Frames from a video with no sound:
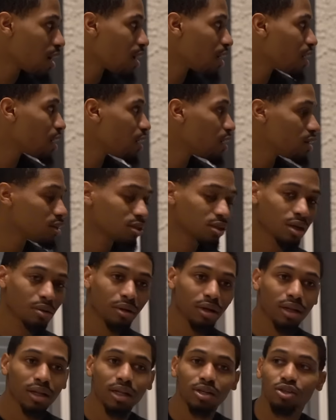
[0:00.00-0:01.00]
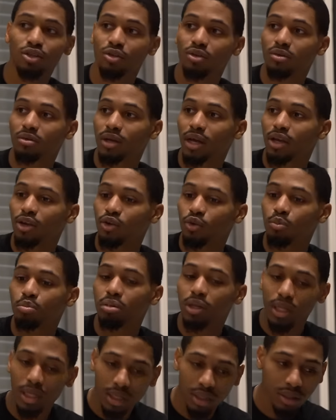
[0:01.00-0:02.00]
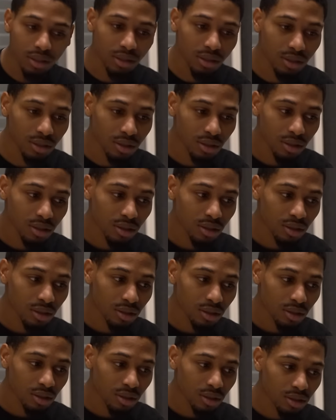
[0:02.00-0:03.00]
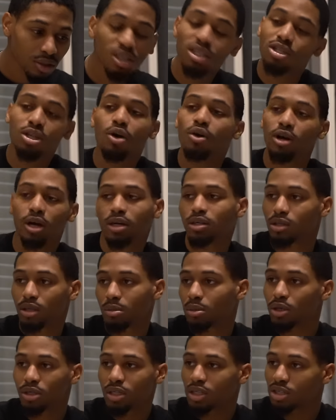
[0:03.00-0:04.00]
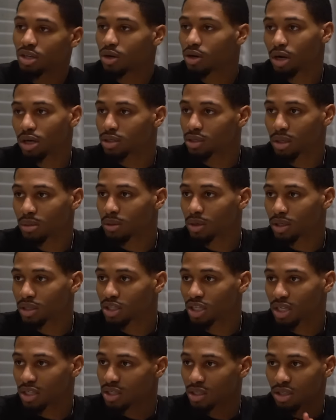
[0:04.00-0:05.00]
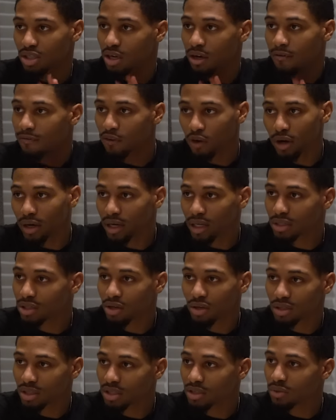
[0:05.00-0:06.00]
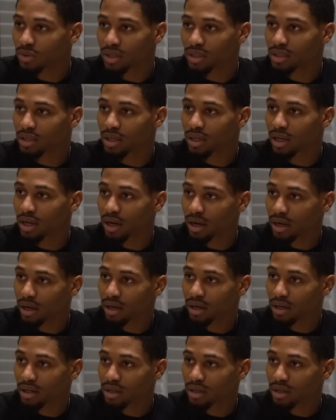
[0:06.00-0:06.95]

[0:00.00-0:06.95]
I'll get her to stop yelling at you. Can you please? Just don't curse no more. Just don't curse no more. Just to avoid this whole situation. Alright?